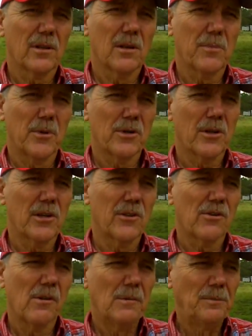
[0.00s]

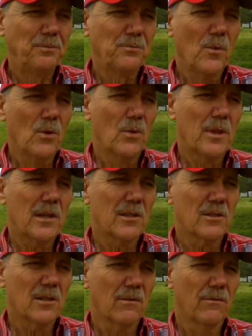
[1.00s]
Copernicus, with
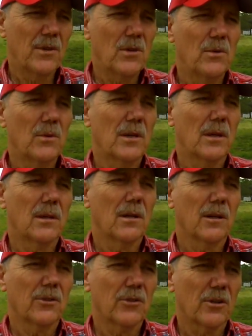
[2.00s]
his view that
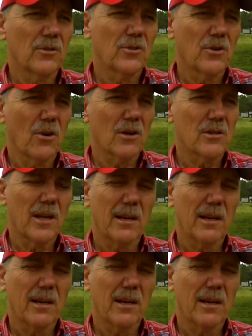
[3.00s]
certain stars,